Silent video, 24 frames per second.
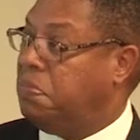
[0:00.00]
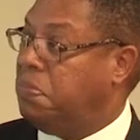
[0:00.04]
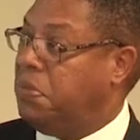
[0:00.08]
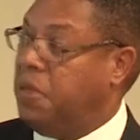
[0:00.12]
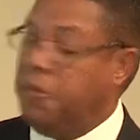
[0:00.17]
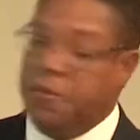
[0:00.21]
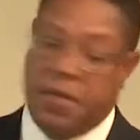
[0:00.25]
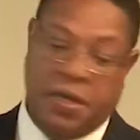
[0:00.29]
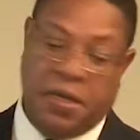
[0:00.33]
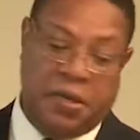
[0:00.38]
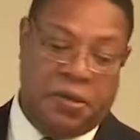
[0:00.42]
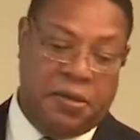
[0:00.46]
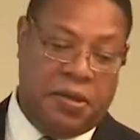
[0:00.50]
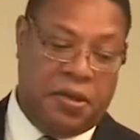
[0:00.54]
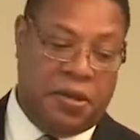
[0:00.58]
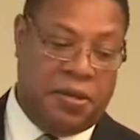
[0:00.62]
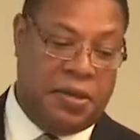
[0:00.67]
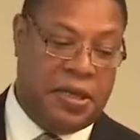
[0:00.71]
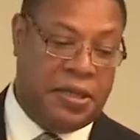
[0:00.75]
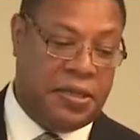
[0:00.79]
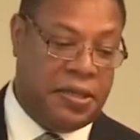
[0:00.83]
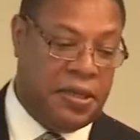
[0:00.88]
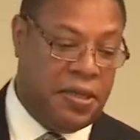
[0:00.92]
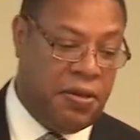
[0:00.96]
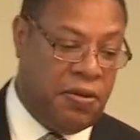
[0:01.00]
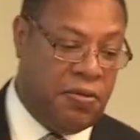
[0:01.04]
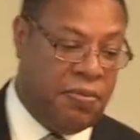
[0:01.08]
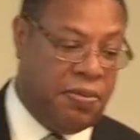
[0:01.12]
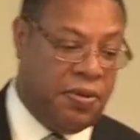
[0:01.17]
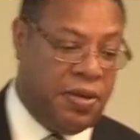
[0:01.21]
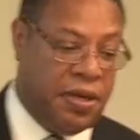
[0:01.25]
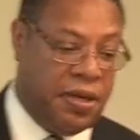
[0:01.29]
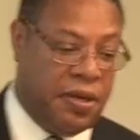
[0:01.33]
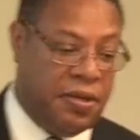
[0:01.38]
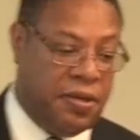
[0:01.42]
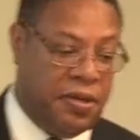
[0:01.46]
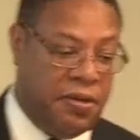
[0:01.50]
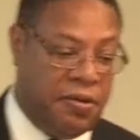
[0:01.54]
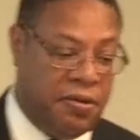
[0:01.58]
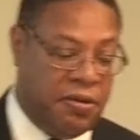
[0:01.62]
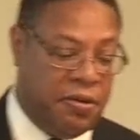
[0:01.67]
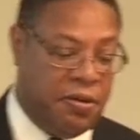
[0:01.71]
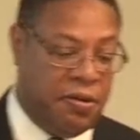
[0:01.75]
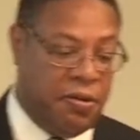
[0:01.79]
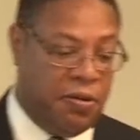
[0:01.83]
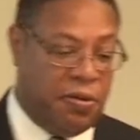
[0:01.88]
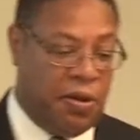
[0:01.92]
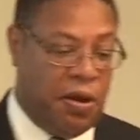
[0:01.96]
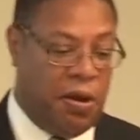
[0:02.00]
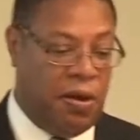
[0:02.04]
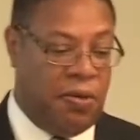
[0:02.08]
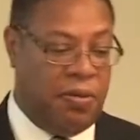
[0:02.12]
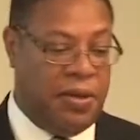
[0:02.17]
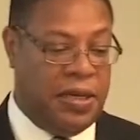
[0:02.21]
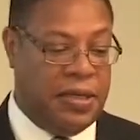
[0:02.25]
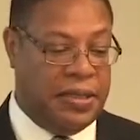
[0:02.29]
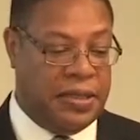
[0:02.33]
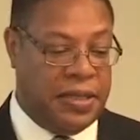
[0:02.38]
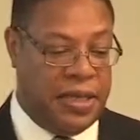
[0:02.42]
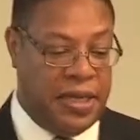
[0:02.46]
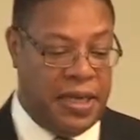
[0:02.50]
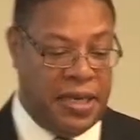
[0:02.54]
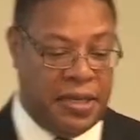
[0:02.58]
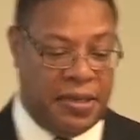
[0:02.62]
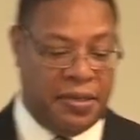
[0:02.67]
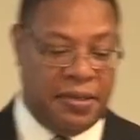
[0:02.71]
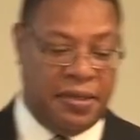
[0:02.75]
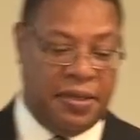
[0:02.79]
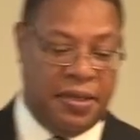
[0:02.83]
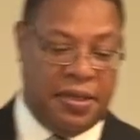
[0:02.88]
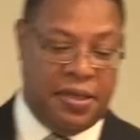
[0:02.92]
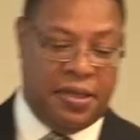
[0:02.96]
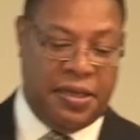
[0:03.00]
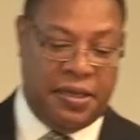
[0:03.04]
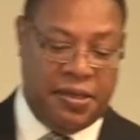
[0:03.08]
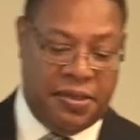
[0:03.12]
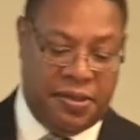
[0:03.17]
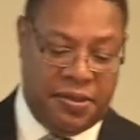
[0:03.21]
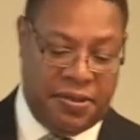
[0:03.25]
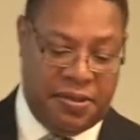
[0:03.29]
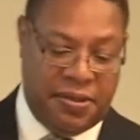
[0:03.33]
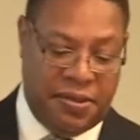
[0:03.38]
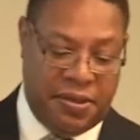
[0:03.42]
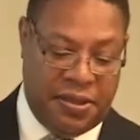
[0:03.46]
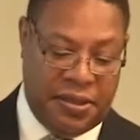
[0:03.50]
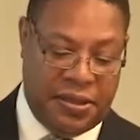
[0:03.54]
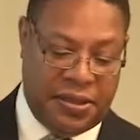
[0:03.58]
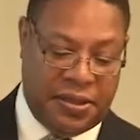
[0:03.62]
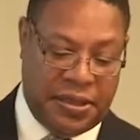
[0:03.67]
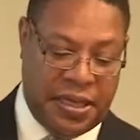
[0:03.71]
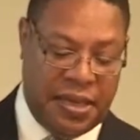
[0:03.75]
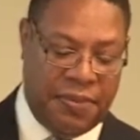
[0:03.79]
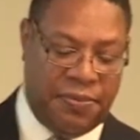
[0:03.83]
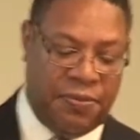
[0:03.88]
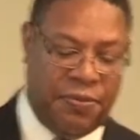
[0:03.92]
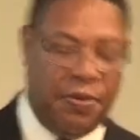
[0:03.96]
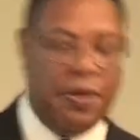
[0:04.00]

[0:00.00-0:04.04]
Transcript: I mean, you know, that's a no-brainer. You know, you don't always get a sample.